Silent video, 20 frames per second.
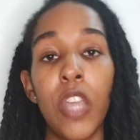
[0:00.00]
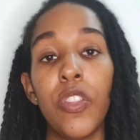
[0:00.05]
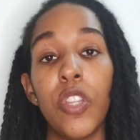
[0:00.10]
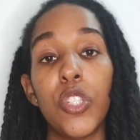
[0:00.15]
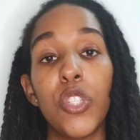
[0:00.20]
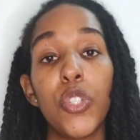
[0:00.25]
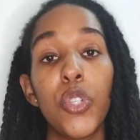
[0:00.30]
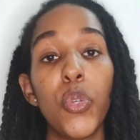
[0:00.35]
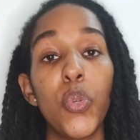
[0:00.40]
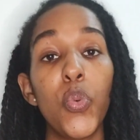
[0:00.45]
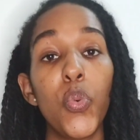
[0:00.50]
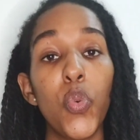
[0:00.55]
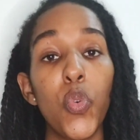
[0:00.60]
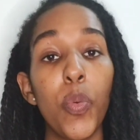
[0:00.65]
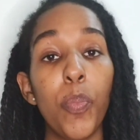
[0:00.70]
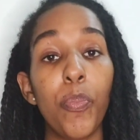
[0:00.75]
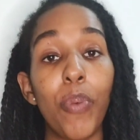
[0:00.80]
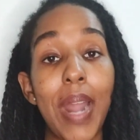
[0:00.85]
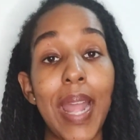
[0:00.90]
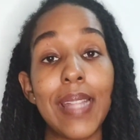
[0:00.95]
The
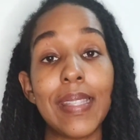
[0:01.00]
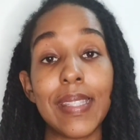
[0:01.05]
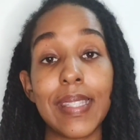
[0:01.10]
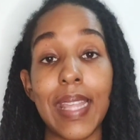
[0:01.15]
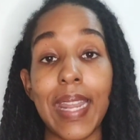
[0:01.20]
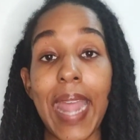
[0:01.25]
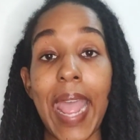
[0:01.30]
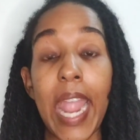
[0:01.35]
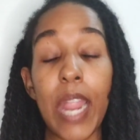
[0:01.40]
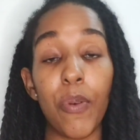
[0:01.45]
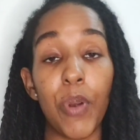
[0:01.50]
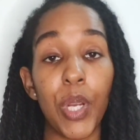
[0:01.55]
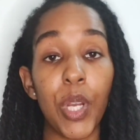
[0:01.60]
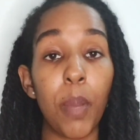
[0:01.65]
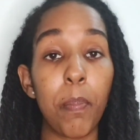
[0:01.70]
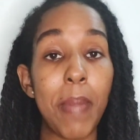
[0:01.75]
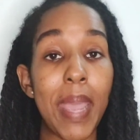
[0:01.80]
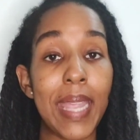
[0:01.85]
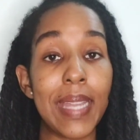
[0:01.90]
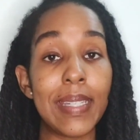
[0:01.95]
two brands that I
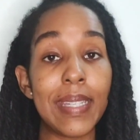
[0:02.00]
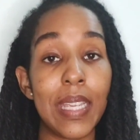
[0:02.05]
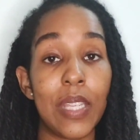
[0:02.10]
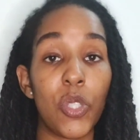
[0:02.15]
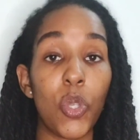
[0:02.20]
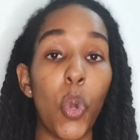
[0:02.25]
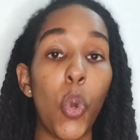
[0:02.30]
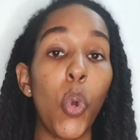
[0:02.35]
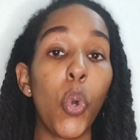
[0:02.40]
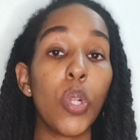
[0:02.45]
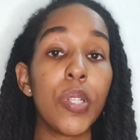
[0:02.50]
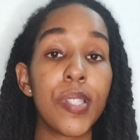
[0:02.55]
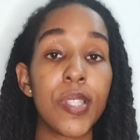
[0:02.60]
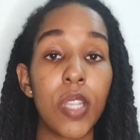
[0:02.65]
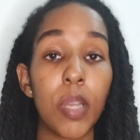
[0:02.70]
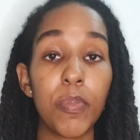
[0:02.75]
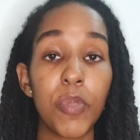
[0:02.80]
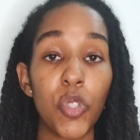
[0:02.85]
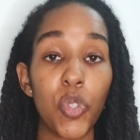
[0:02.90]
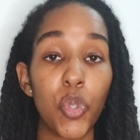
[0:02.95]
recommend is
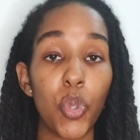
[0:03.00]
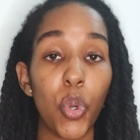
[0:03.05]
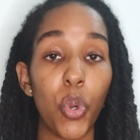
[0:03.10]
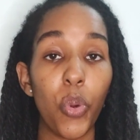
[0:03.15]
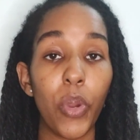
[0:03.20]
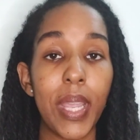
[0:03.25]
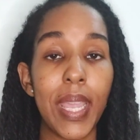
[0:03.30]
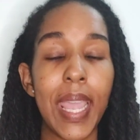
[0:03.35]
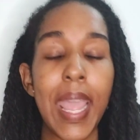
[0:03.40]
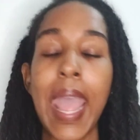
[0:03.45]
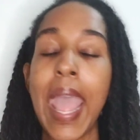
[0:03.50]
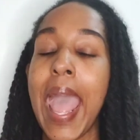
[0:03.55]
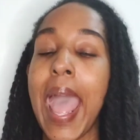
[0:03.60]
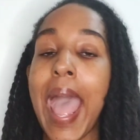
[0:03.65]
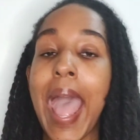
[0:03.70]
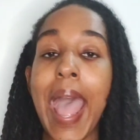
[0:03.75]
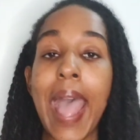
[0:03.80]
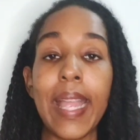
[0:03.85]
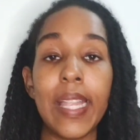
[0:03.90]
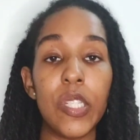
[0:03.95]
Wholesome Story
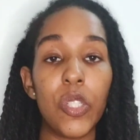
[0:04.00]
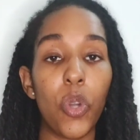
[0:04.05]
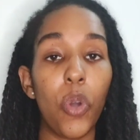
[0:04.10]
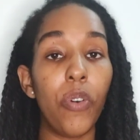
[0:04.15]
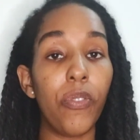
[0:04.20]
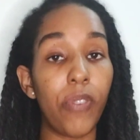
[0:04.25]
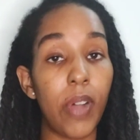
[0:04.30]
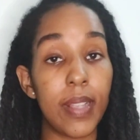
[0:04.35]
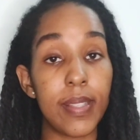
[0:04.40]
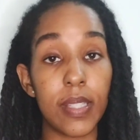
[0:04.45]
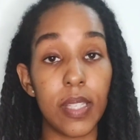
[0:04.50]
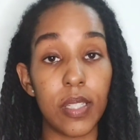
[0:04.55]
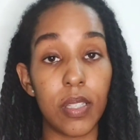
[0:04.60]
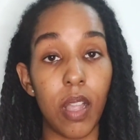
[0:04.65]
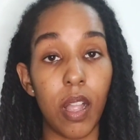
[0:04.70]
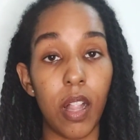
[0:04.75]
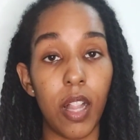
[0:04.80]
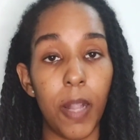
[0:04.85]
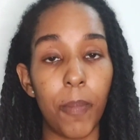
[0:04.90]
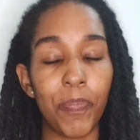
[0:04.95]
and
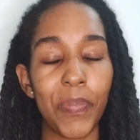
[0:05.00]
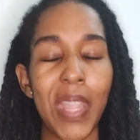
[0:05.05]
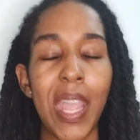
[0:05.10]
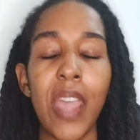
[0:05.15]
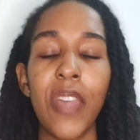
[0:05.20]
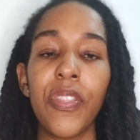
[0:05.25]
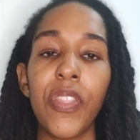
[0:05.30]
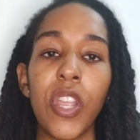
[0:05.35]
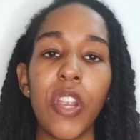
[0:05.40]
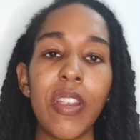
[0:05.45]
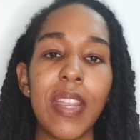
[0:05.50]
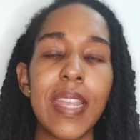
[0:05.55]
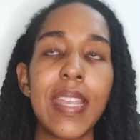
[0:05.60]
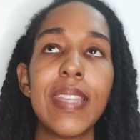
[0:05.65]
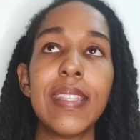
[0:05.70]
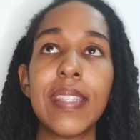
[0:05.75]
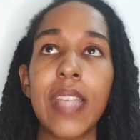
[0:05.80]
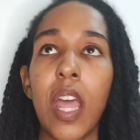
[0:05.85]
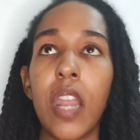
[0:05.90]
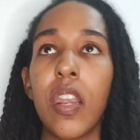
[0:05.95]
Ovasitol. There
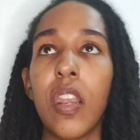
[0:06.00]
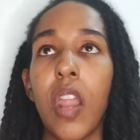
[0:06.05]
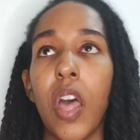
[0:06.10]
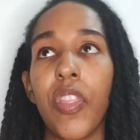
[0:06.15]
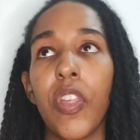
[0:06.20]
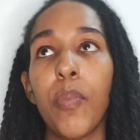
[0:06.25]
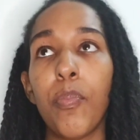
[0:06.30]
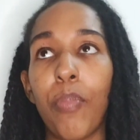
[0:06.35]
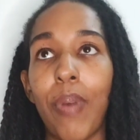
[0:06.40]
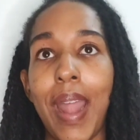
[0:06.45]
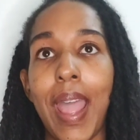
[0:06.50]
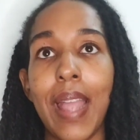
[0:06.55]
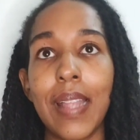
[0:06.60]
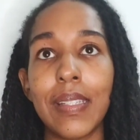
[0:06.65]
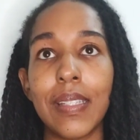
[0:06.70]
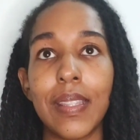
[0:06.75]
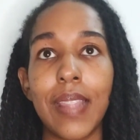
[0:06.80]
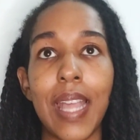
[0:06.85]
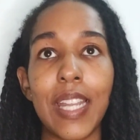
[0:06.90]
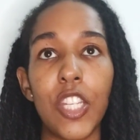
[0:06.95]
is another
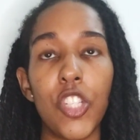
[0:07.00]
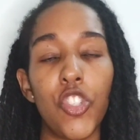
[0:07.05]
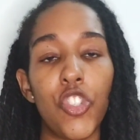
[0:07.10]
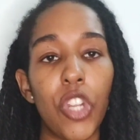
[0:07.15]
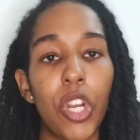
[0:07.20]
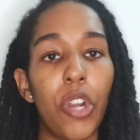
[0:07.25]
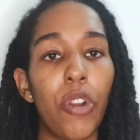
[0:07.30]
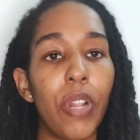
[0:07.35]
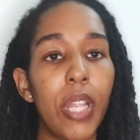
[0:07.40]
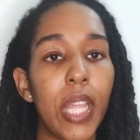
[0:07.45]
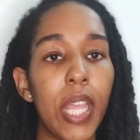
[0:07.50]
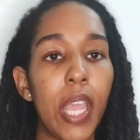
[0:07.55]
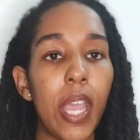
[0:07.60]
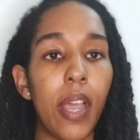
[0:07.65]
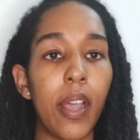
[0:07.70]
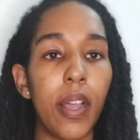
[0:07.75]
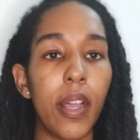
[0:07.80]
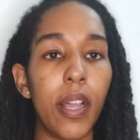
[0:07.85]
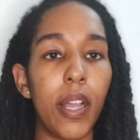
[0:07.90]
brand that is generally